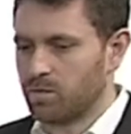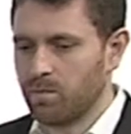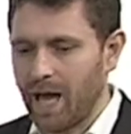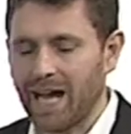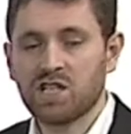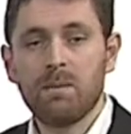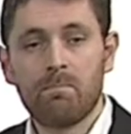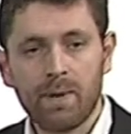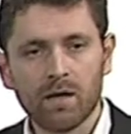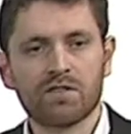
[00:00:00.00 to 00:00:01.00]
actually
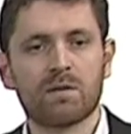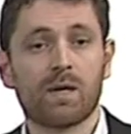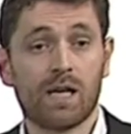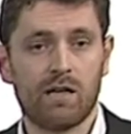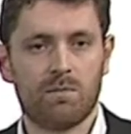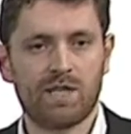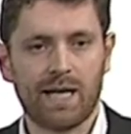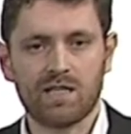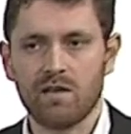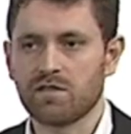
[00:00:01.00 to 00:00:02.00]
build some clear objectives.